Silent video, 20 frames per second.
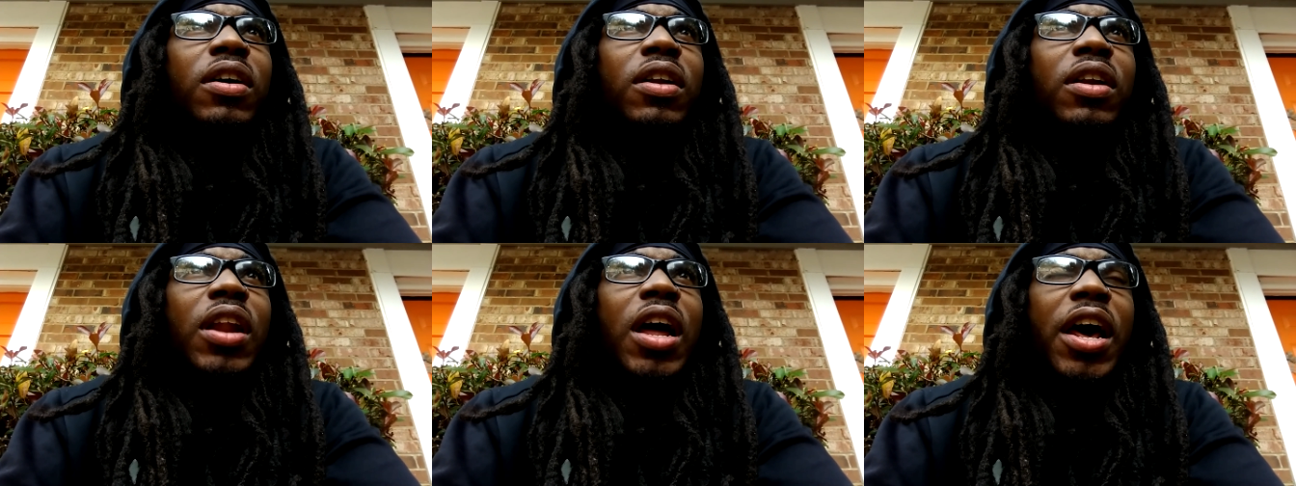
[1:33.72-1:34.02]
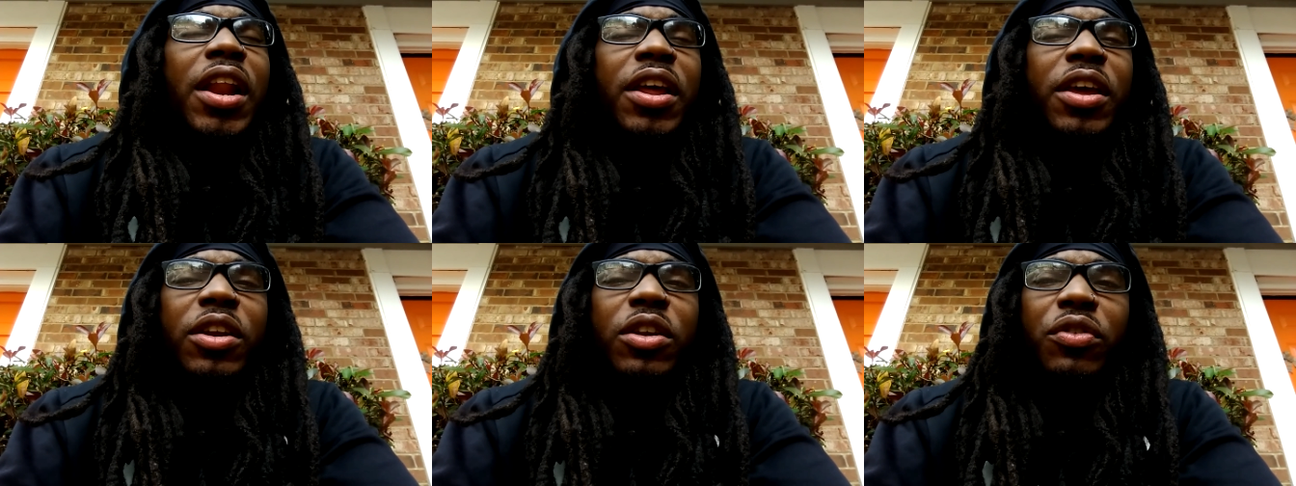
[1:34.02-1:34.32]
a
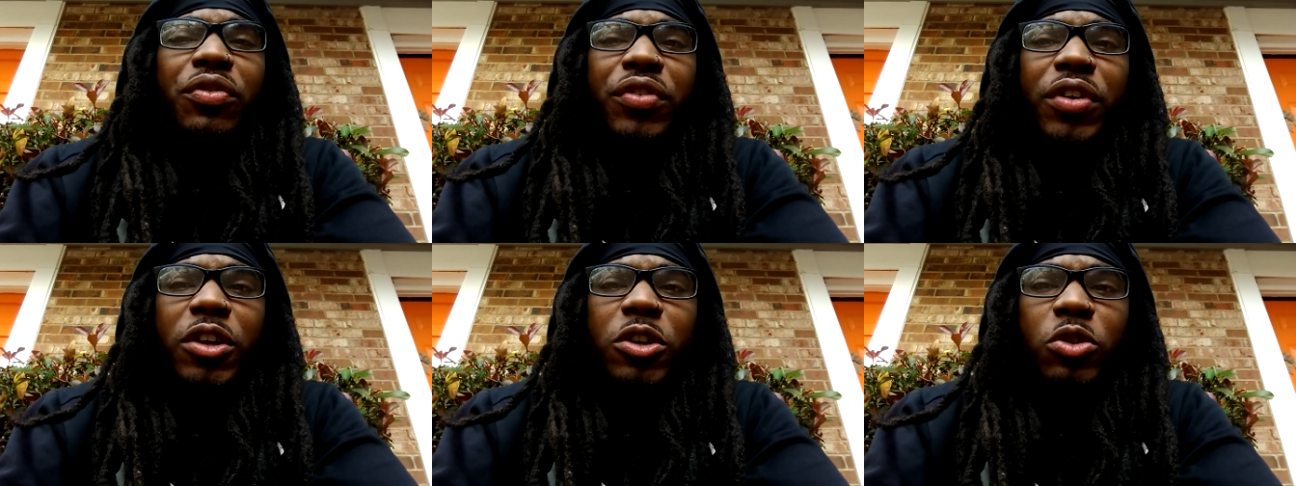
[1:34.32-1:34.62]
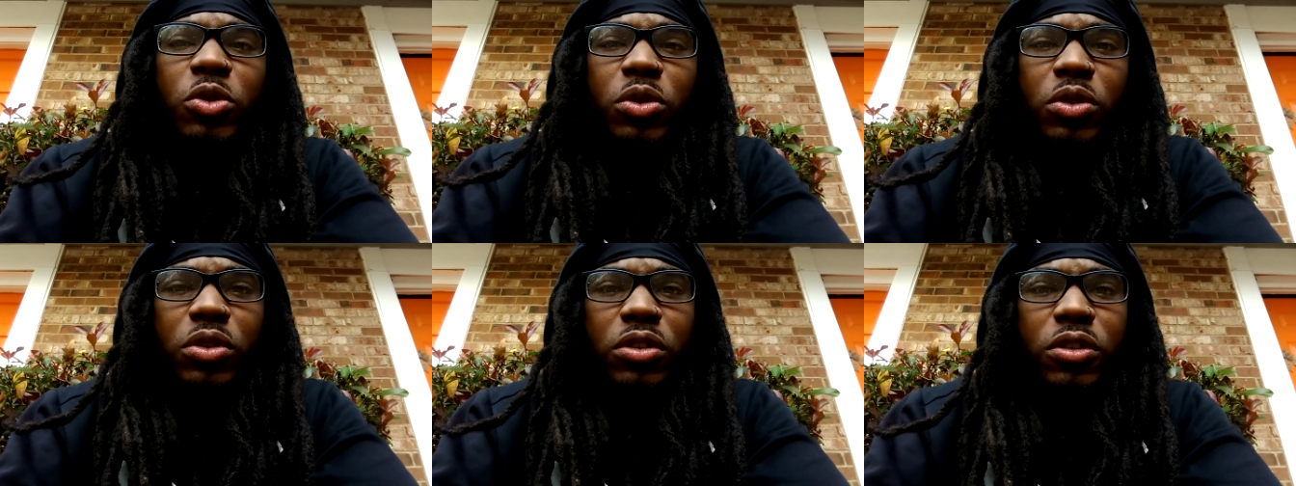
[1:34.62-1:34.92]
lot of
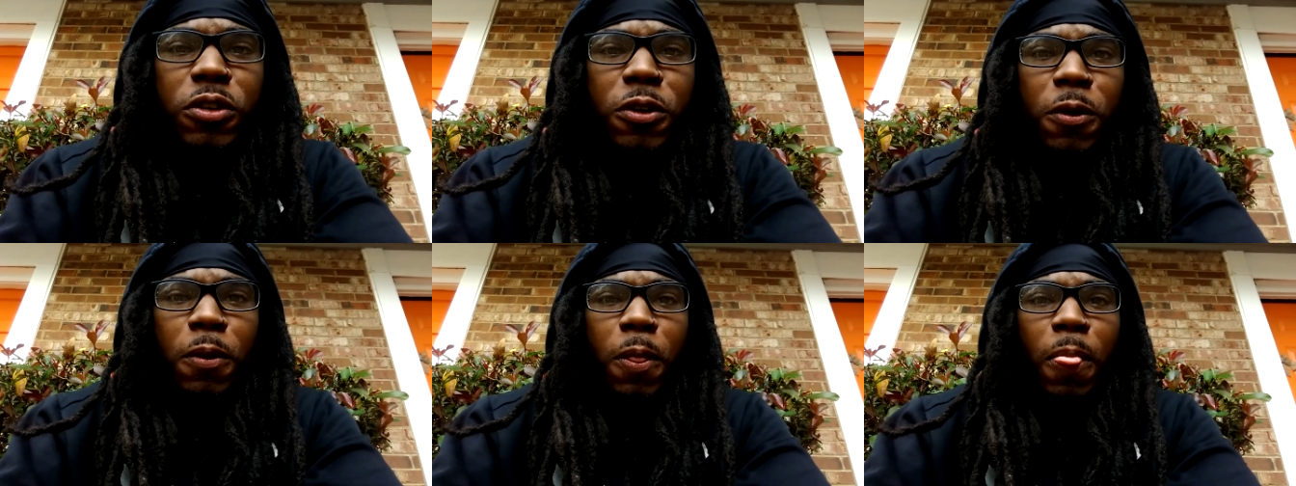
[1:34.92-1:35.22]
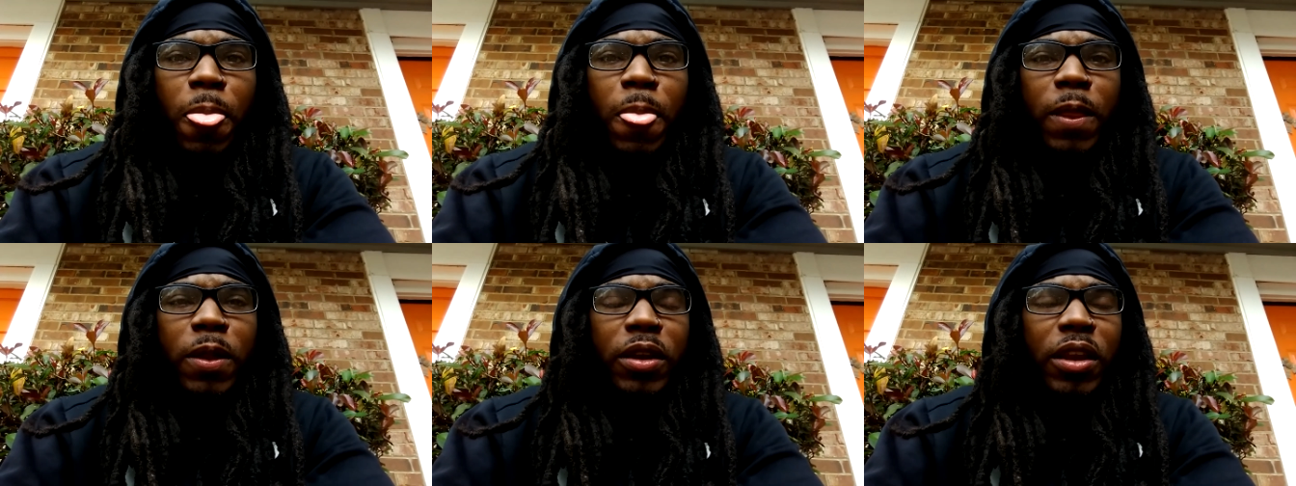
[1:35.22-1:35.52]
individuals,
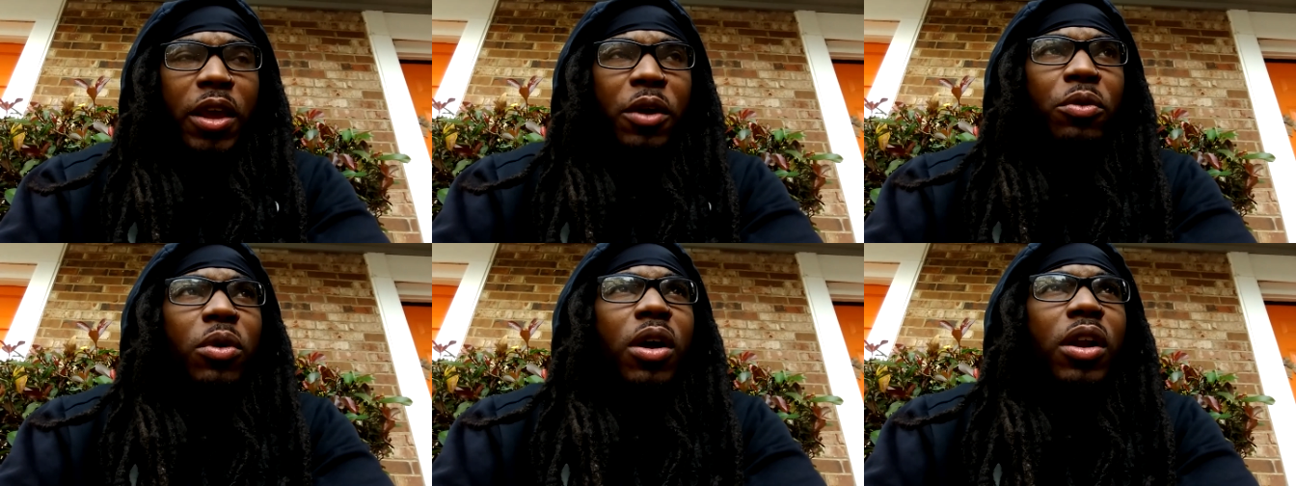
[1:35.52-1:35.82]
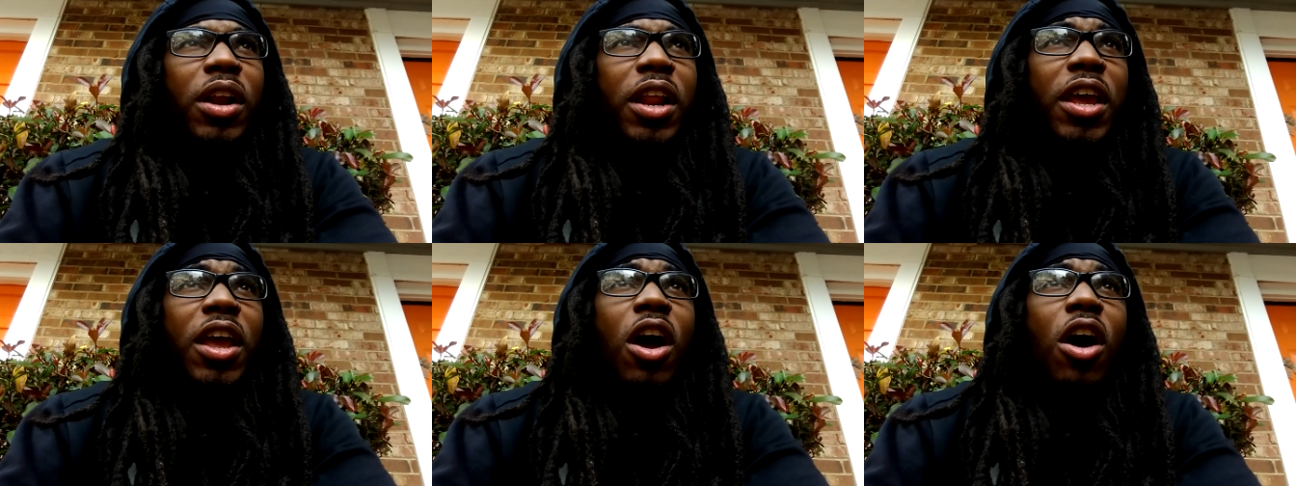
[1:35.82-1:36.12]
they,
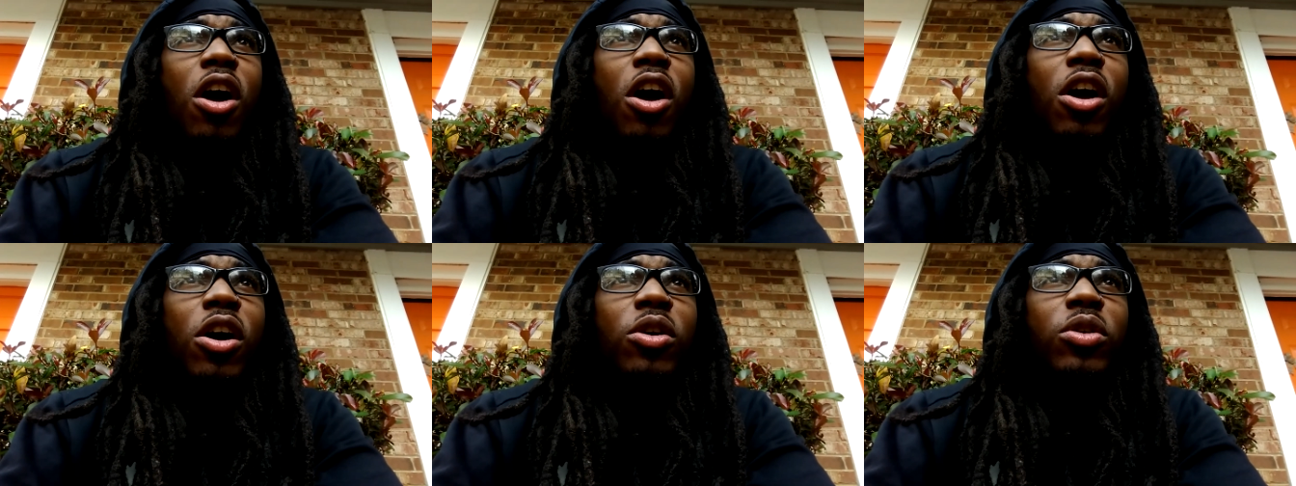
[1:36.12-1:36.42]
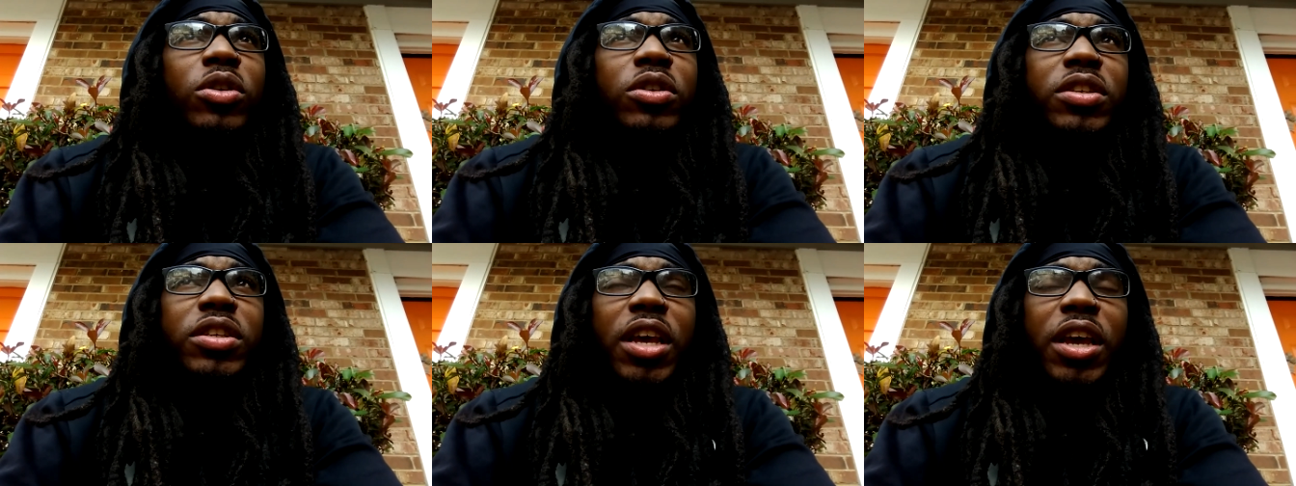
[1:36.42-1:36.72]
they are
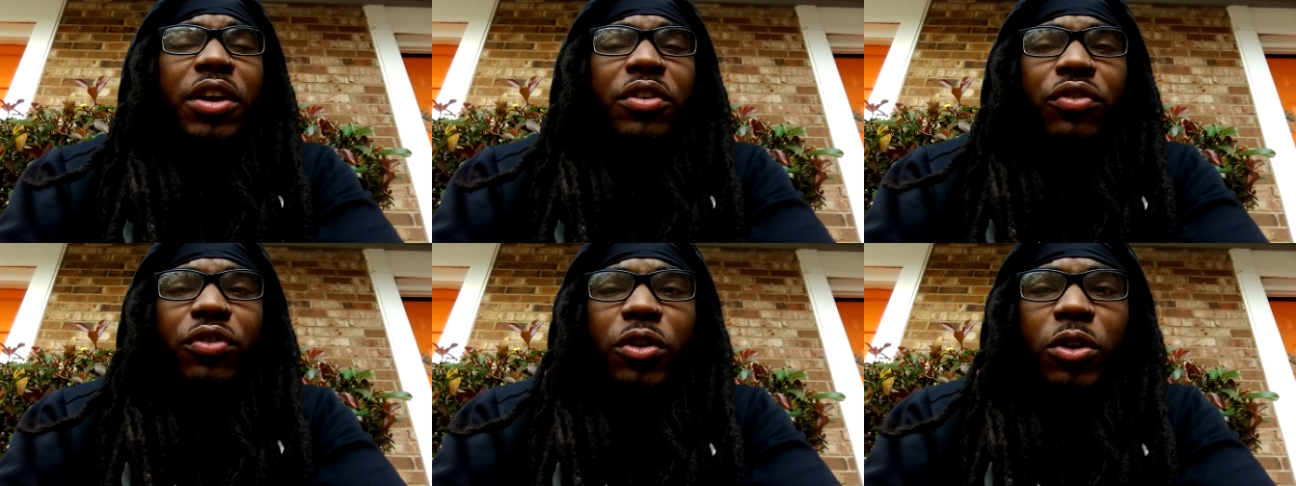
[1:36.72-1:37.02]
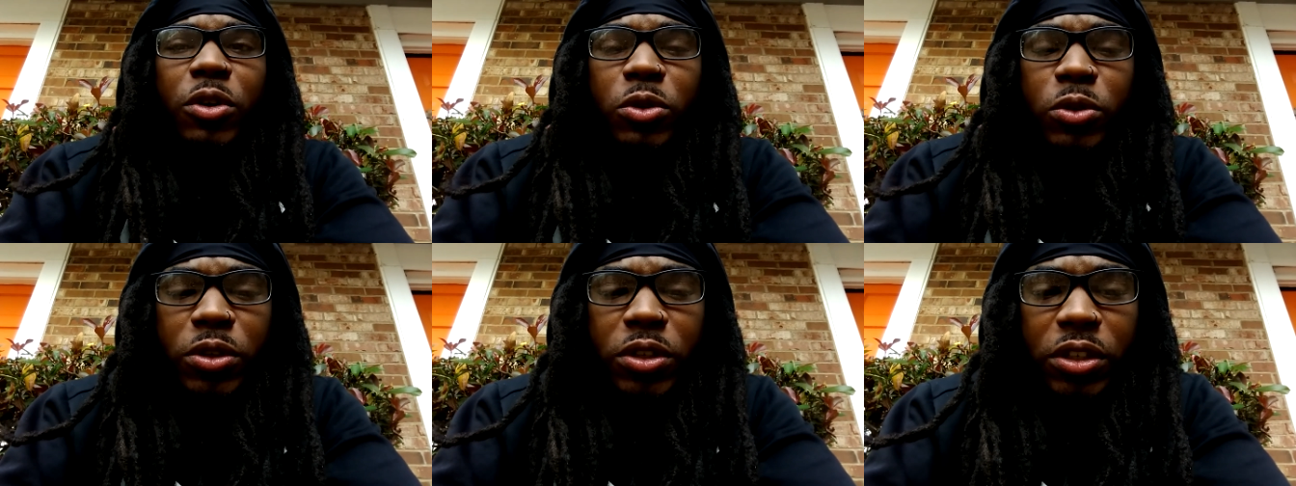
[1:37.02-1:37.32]
on the same
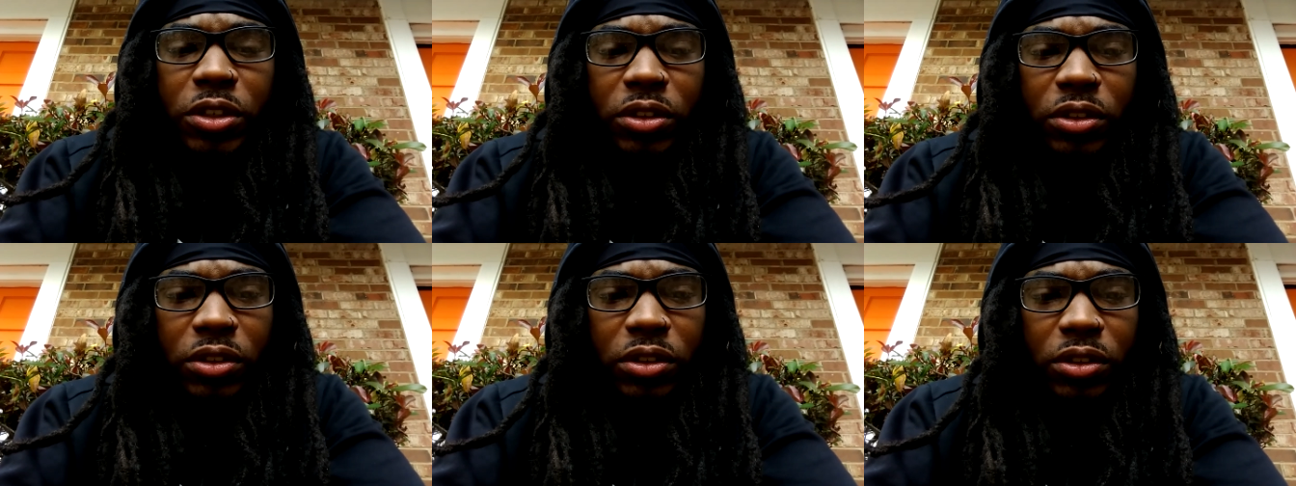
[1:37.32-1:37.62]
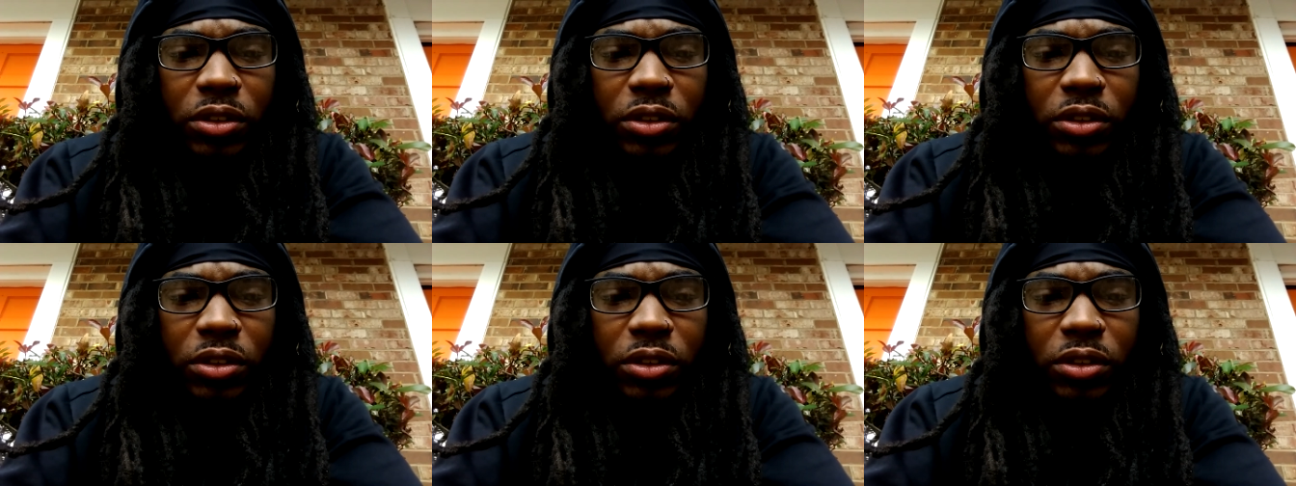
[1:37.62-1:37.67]
frequency.